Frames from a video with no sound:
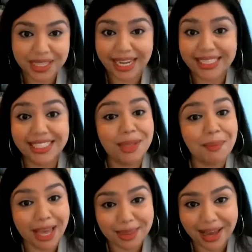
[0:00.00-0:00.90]
sciences and
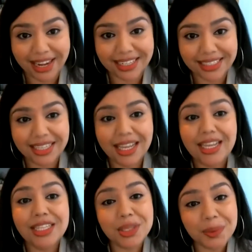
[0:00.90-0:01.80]
mathematics.
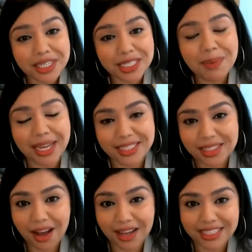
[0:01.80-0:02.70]
So it is best
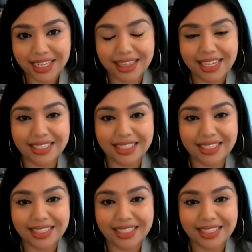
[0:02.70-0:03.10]
to contact the